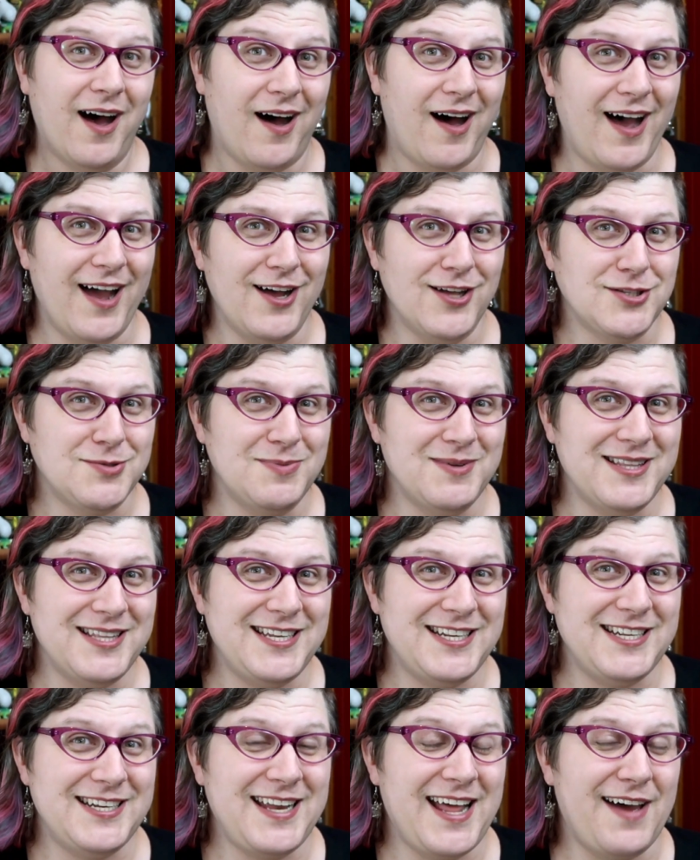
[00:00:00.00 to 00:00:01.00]
I ultimately
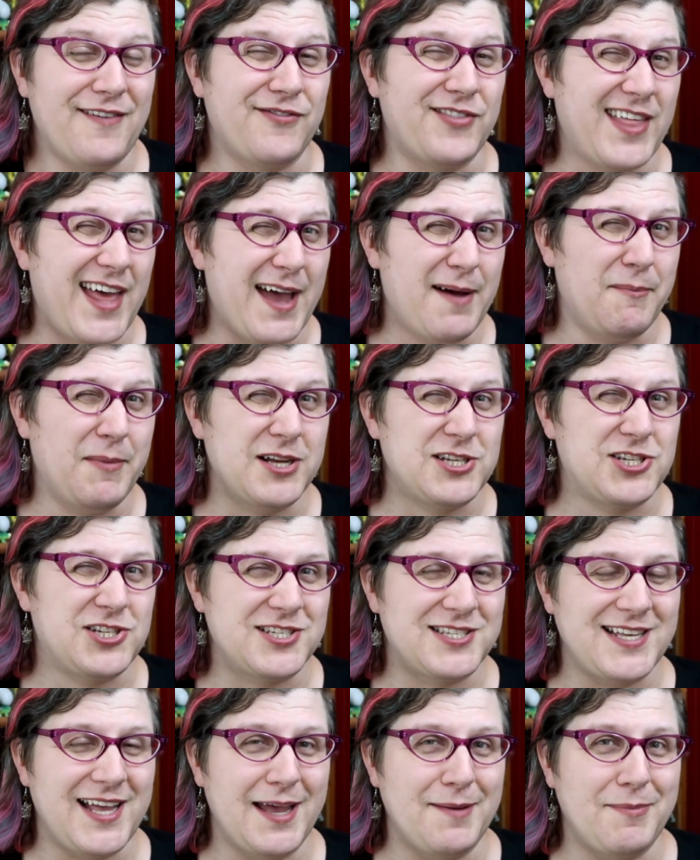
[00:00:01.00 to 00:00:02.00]
didn't have that much to
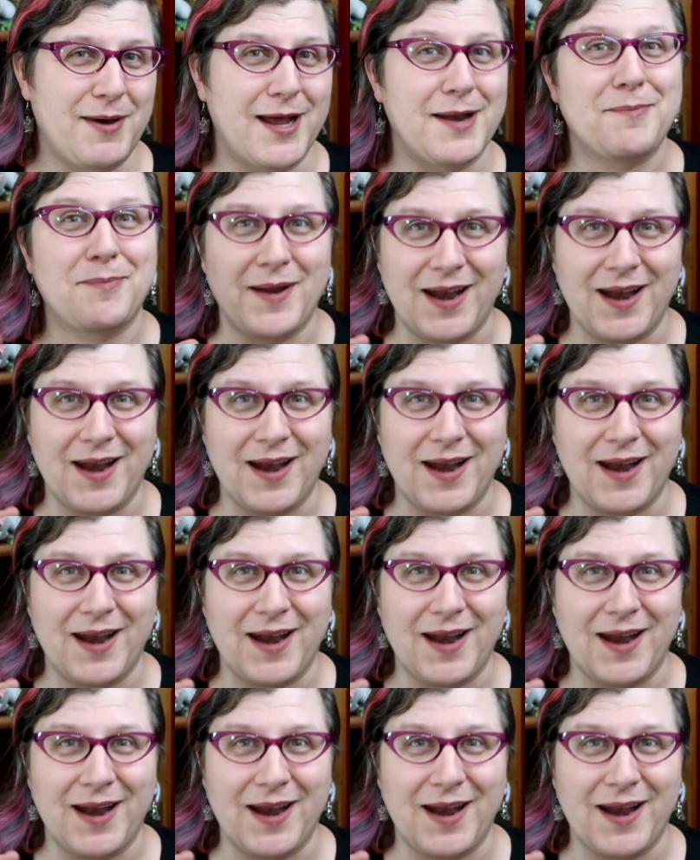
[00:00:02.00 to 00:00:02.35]
say about it,